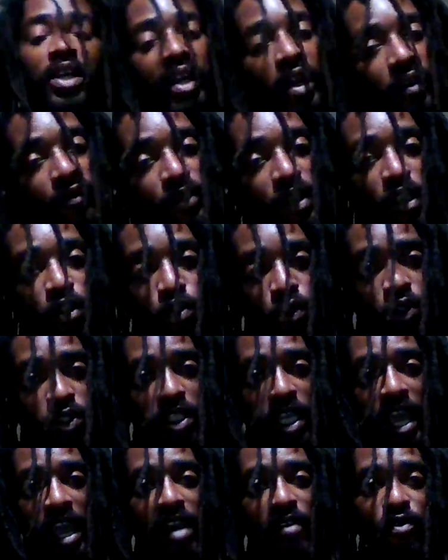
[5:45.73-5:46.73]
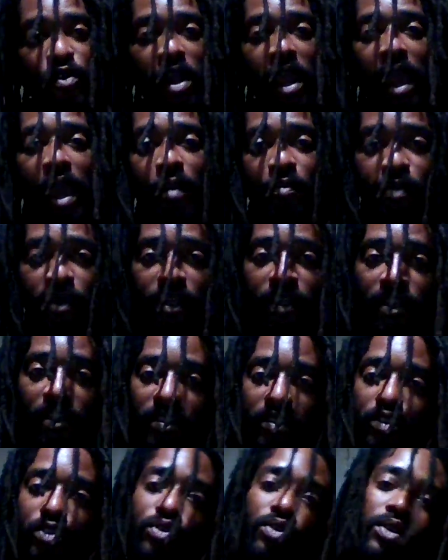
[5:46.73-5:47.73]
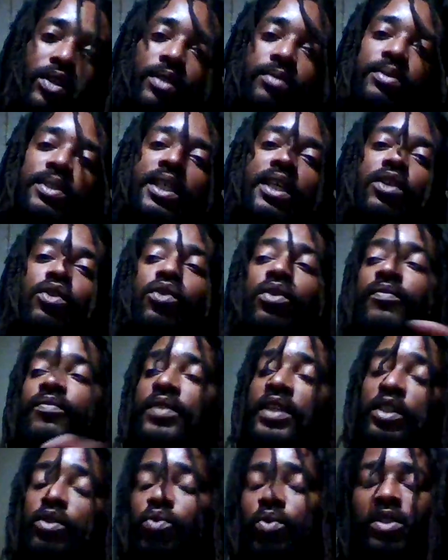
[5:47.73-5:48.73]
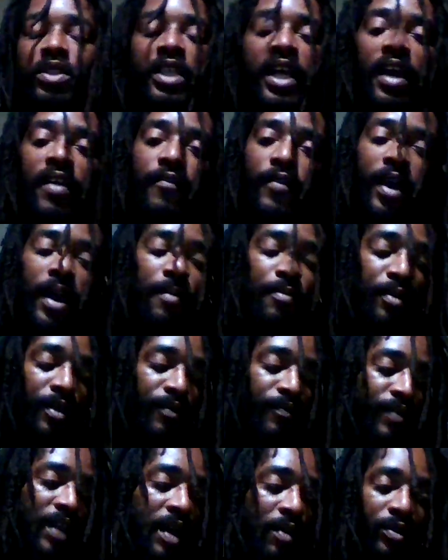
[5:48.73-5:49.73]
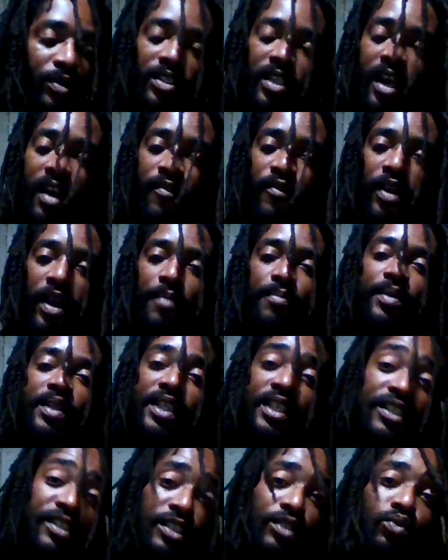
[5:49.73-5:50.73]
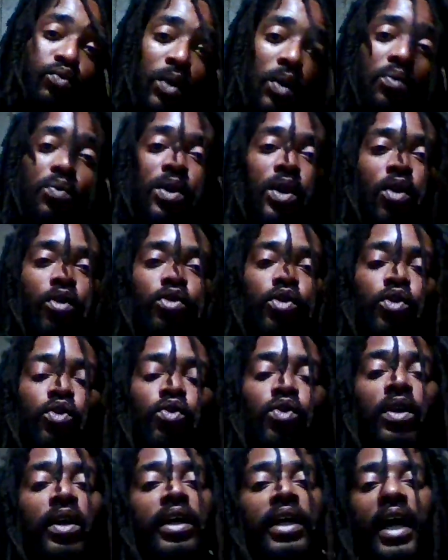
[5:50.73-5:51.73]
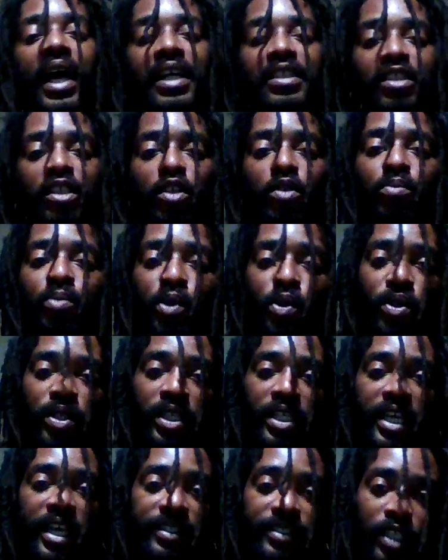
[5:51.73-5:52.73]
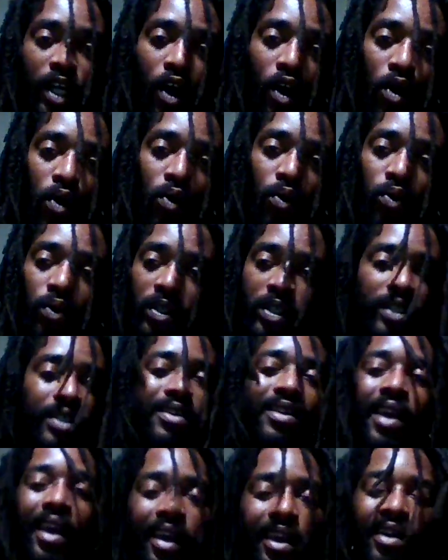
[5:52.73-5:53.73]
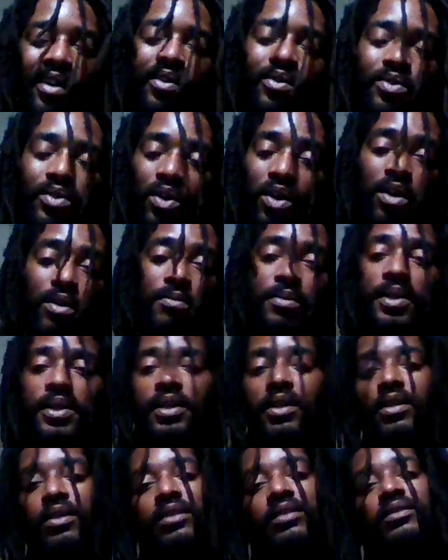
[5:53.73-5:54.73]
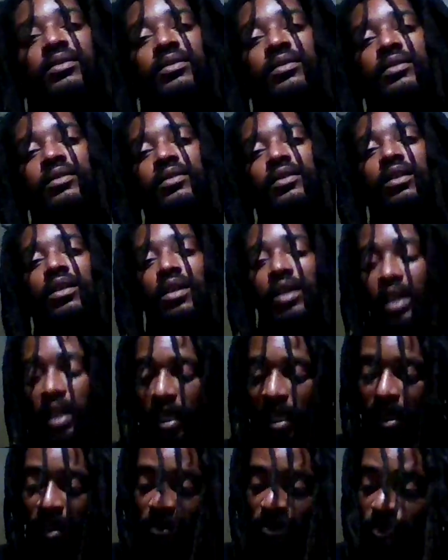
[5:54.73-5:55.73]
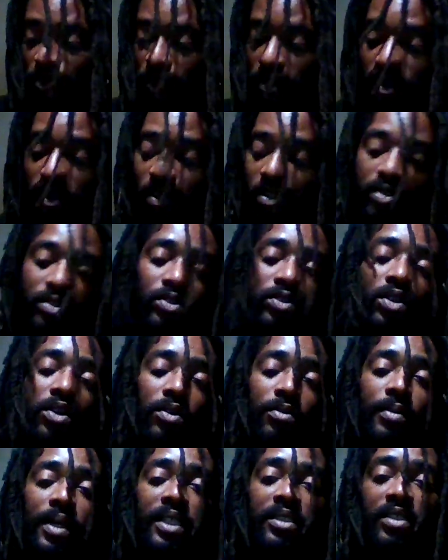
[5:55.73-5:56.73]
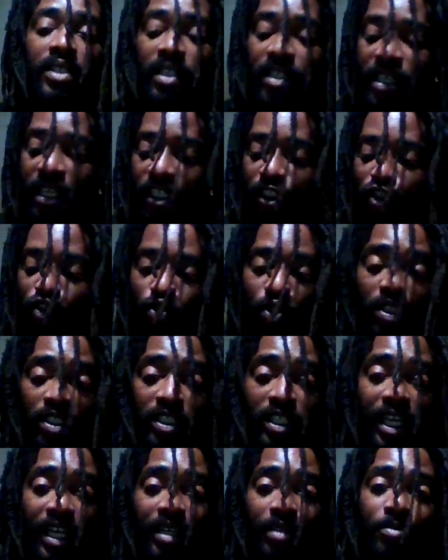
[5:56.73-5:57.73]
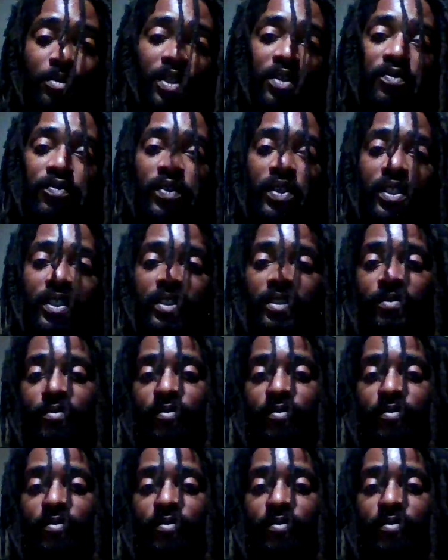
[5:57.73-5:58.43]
if this was to ever happen, you know what I'm saying? Or if this was to ever happen, if that was to ever happen, this is what we're going to do as a community, as a whole. Hell no, my nigga. Hell no. You know, in my city, they drilling like a motherfucker.